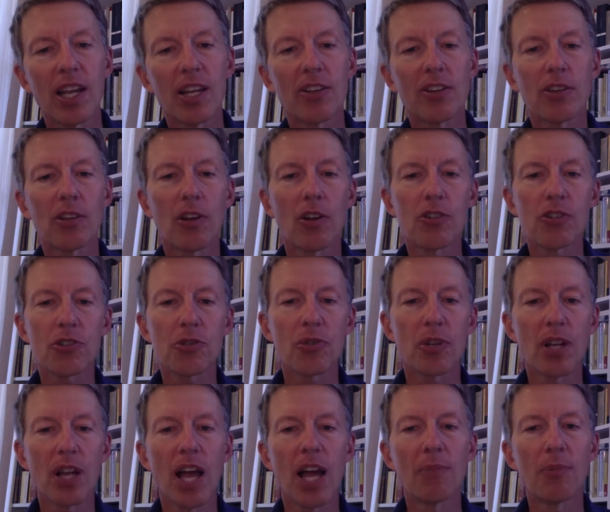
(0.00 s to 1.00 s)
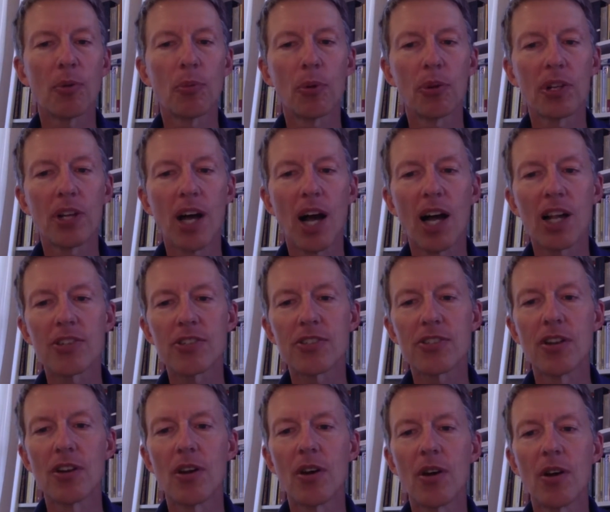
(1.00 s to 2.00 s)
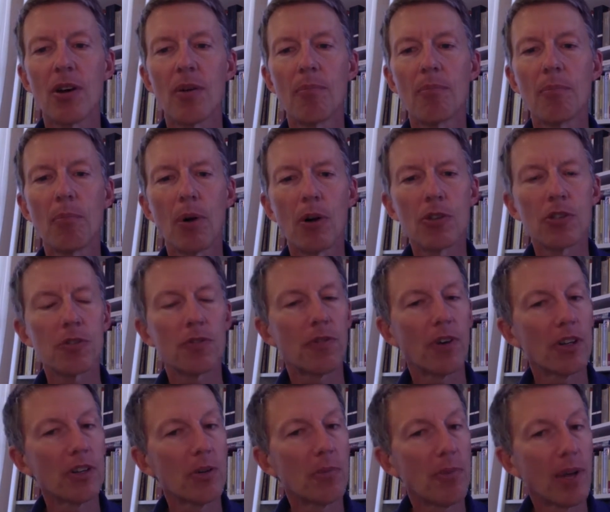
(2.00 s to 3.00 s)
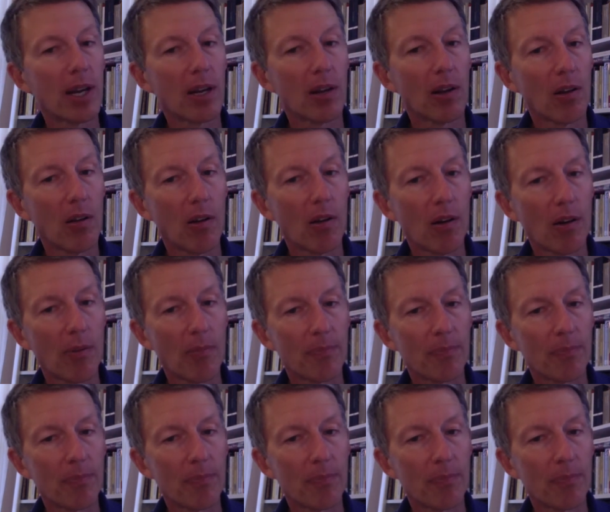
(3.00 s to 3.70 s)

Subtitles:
into closer alignment with God's most fundamental law.